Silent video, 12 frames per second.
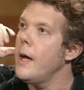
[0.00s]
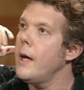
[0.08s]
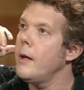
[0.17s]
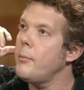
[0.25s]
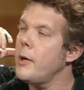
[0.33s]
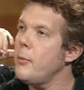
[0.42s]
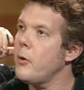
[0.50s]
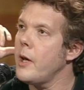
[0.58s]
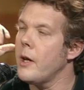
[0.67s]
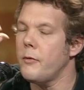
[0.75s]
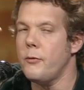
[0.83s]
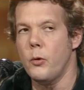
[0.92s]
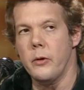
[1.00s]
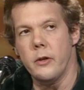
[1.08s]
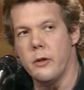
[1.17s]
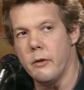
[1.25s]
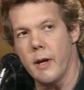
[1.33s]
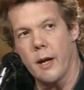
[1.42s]
And people can't afford
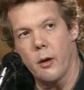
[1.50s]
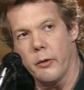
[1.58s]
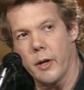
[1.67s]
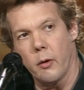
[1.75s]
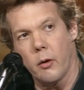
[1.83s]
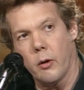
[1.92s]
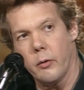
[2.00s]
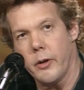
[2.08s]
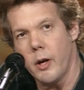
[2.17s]
to do that on their own.